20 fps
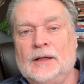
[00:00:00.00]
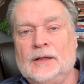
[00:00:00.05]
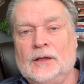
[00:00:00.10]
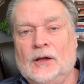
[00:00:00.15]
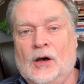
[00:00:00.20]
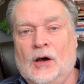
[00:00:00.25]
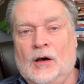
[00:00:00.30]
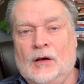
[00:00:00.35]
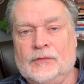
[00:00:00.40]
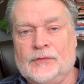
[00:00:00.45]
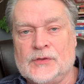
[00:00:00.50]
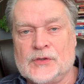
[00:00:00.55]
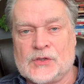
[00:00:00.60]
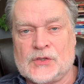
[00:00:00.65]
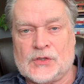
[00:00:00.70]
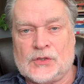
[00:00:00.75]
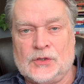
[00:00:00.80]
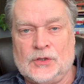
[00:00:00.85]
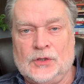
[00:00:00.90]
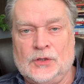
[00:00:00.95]

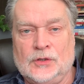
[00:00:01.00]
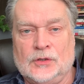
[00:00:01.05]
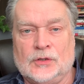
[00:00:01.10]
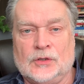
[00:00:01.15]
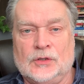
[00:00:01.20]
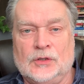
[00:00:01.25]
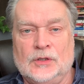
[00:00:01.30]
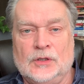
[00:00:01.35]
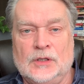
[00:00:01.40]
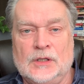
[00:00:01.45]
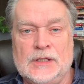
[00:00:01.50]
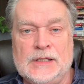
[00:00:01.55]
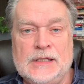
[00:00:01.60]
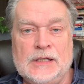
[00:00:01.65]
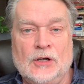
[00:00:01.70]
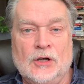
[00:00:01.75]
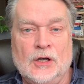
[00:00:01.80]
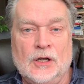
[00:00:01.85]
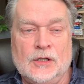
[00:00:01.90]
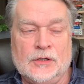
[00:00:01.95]
Officer
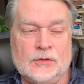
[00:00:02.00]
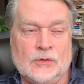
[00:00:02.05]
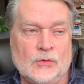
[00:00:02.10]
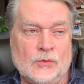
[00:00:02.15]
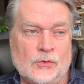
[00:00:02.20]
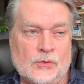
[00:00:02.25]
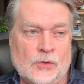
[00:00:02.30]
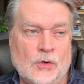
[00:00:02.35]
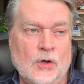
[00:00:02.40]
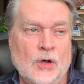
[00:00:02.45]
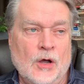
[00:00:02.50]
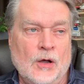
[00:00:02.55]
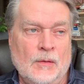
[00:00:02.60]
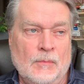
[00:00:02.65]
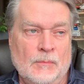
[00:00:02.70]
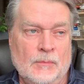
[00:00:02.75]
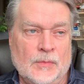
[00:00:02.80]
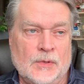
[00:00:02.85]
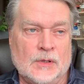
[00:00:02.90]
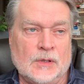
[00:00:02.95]
Leon
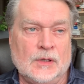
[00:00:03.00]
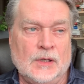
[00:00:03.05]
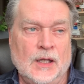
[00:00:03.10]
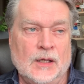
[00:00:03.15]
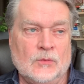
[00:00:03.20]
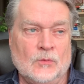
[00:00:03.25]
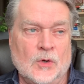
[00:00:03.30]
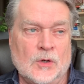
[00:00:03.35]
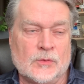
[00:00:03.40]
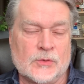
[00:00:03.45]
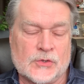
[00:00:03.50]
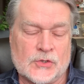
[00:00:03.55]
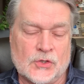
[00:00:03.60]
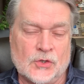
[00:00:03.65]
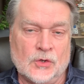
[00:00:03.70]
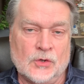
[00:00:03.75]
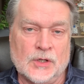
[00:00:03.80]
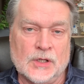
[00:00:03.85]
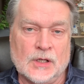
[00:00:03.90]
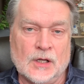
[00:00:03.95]
Rom and what was
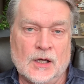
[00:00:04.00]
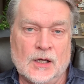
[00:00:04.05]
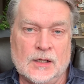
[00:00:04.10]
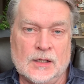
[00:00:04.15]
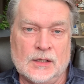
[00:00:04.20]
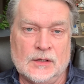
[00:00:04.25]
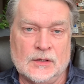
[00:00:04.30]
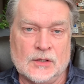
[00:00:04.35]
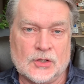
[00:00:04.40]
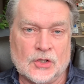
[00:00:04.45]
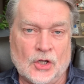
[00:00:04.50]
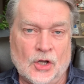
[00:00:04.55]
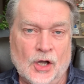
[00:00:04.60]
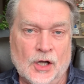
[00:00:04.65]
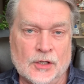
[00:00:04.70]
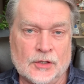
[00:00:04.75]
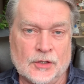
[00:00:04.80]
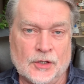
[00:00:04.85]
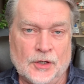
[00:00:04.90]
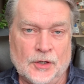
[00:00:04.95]
going on in the
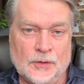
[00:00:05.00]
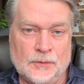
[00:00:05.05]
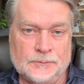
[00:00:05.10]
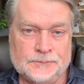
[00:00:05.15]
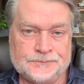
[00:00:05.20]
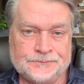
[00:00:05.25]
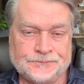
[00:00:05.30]
Congo.